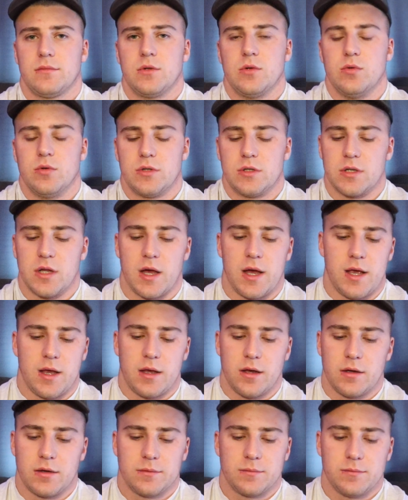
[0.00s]
who it's
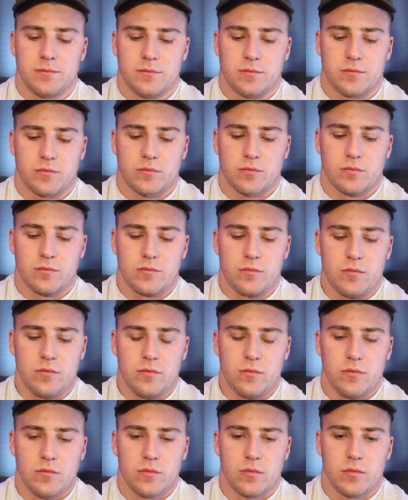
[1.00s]
like,
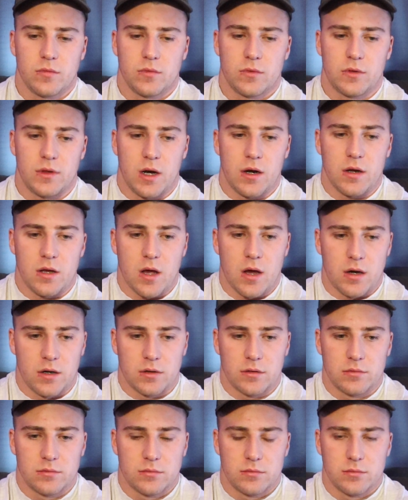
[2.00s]
they're young.
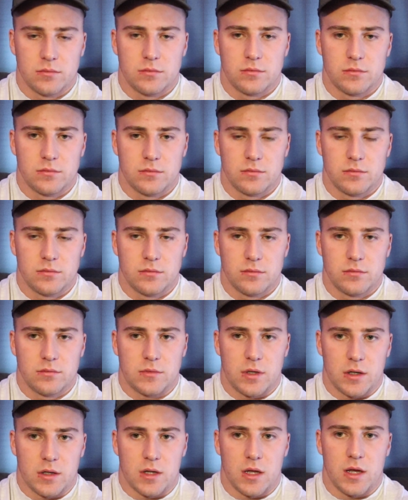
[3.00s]

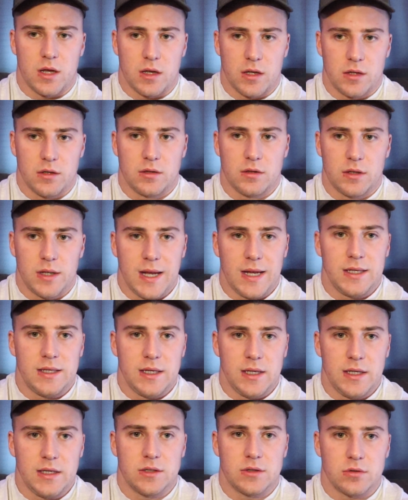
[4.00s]
They're like late
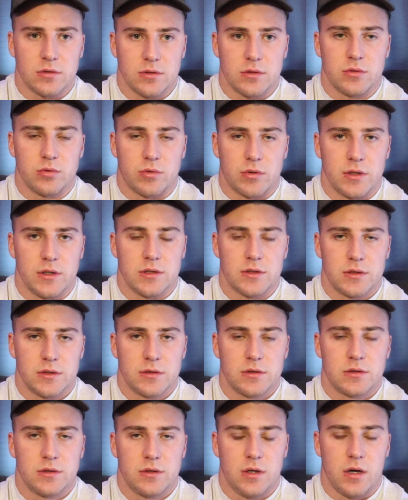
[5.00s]
teens, early
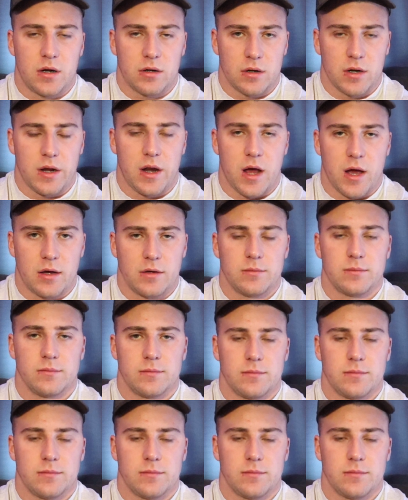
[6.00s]
20s, young right now.